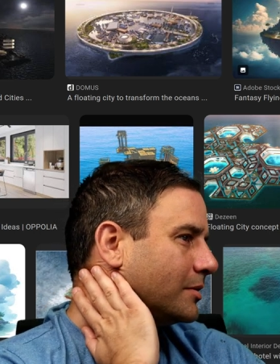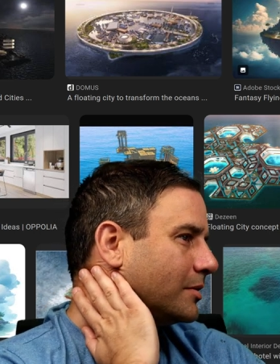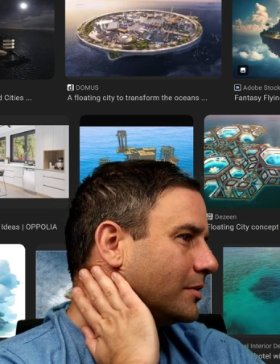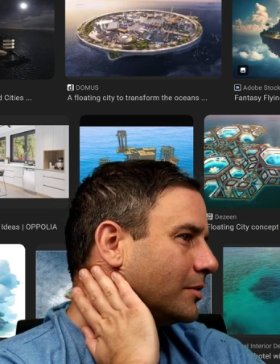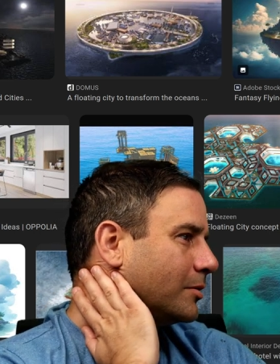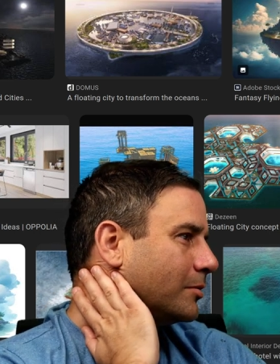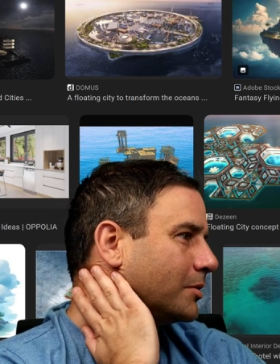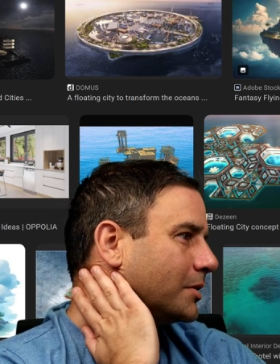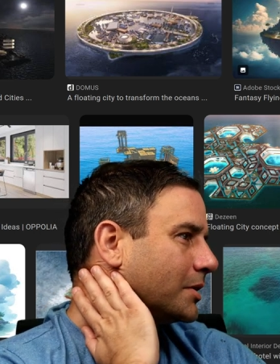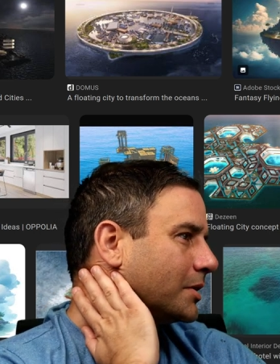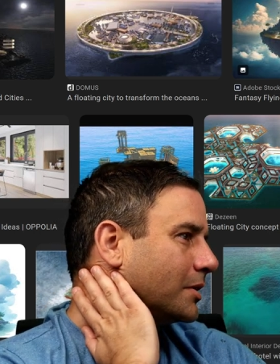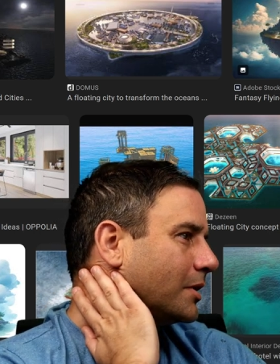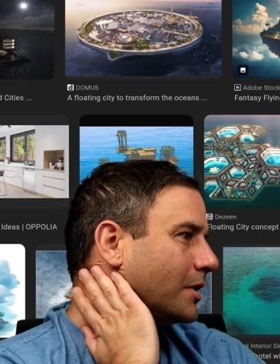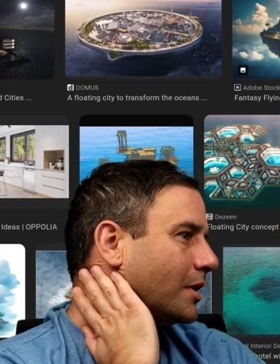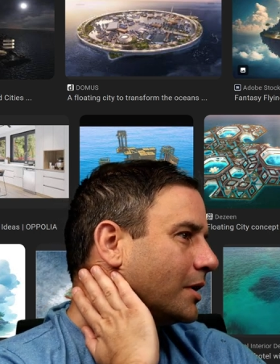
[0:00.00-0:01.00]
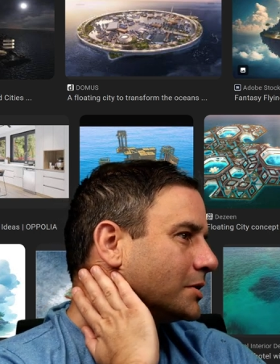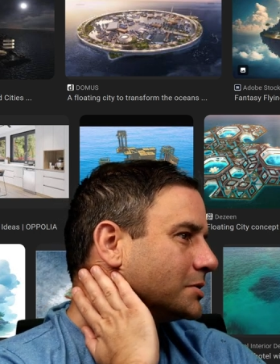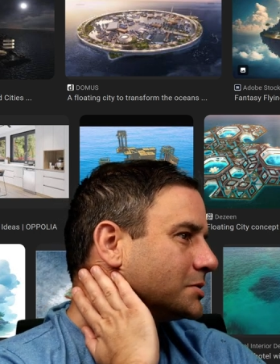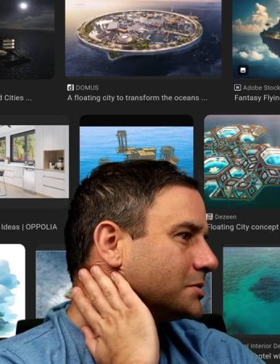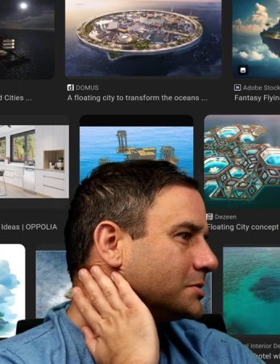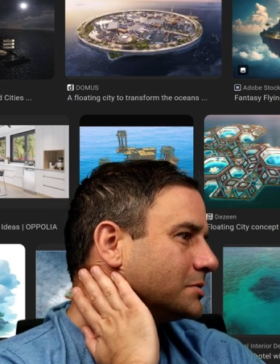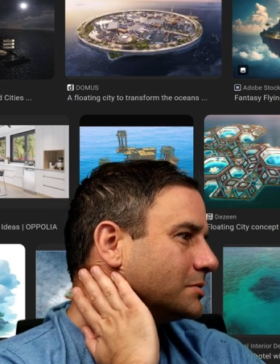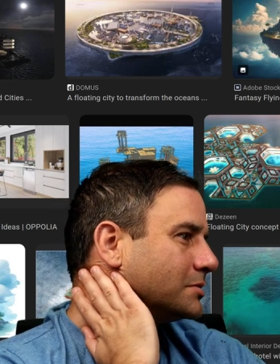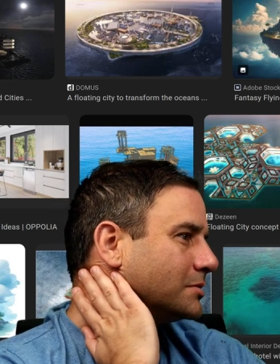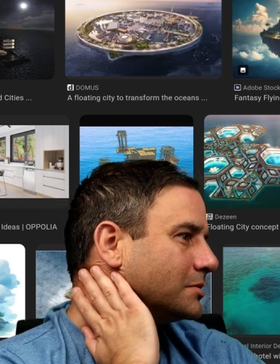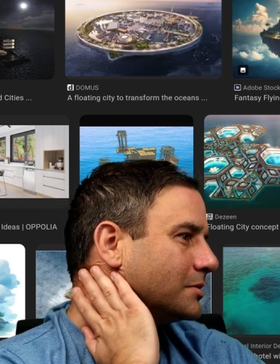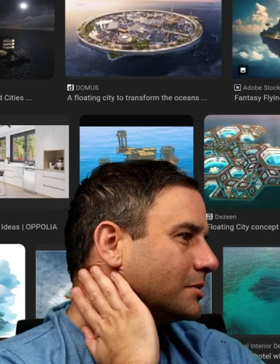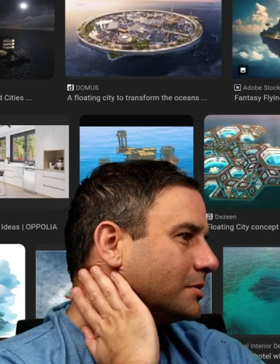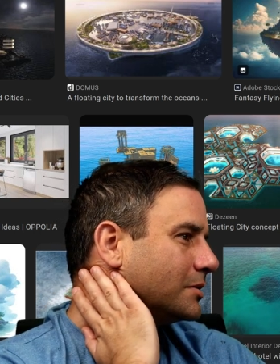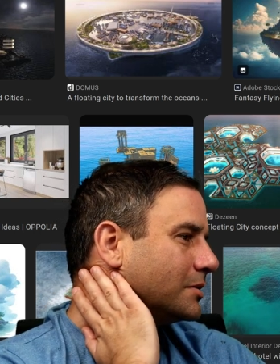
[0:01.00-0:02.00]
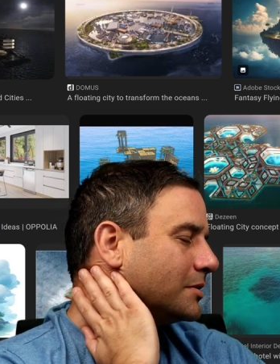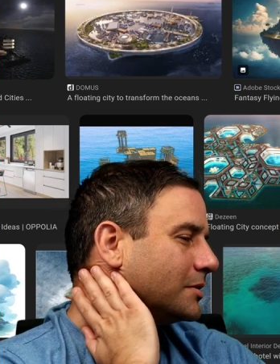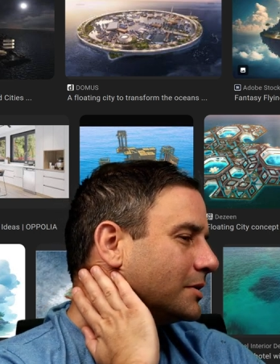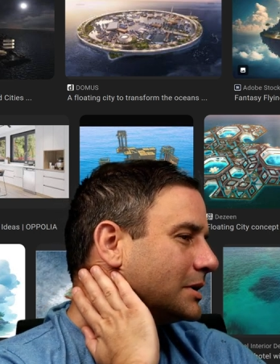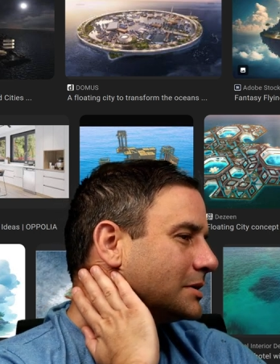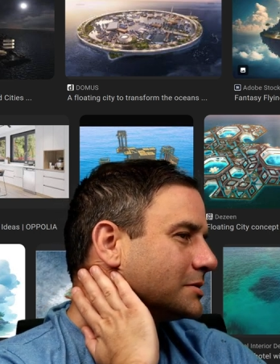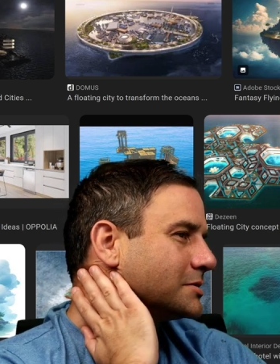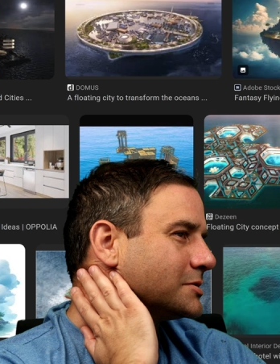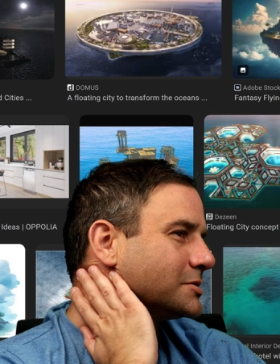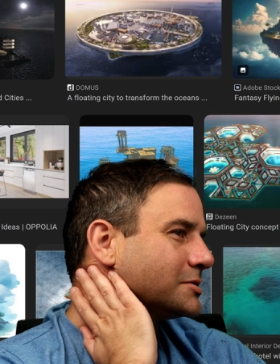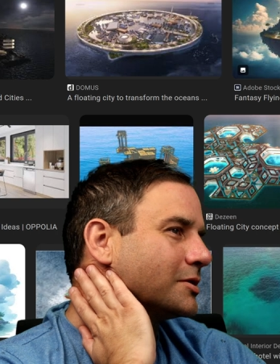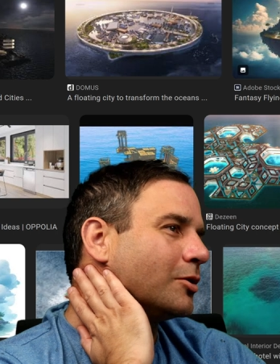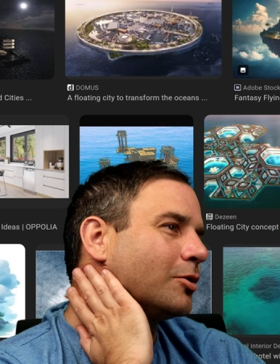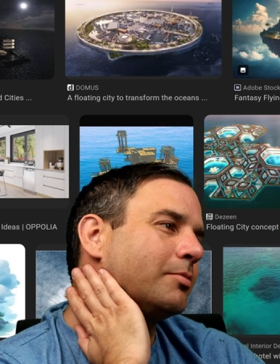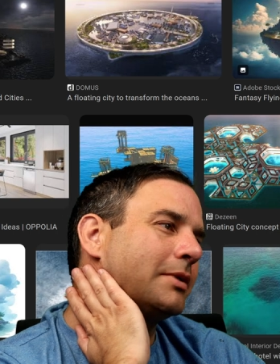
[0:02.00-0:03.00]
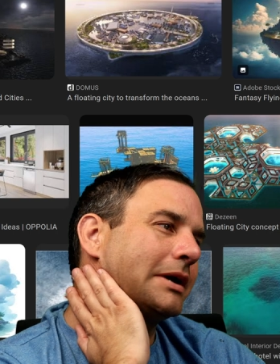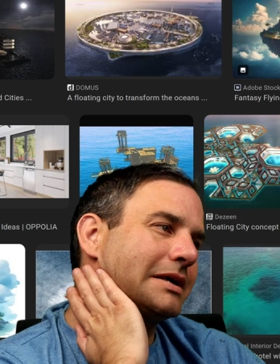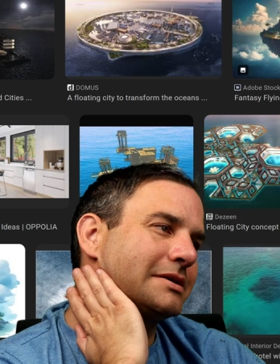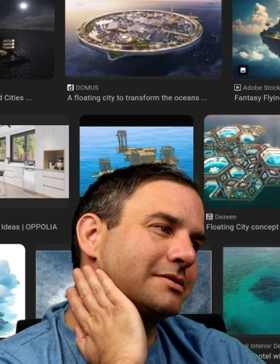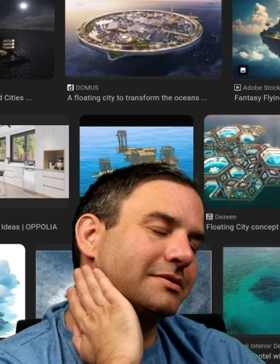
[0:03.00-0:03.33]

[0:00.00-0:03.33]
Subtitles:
Oh my gosh. This is so amazing